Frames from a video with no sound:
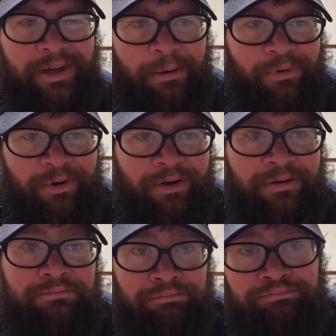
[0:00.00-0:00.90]
I'm gonna
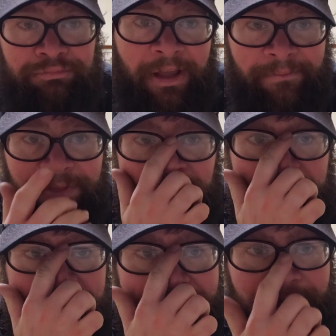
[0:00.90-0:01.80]

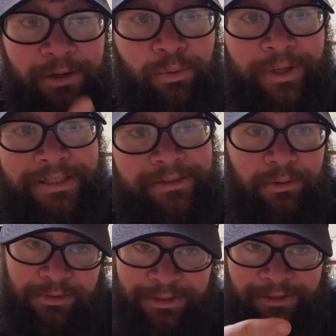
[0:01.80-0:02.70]
tell you who wins
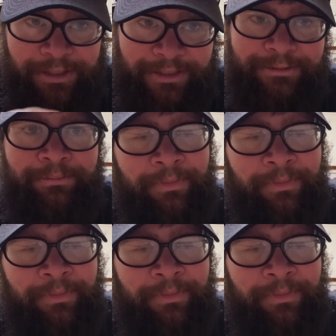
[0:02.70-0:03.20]
on Sundays.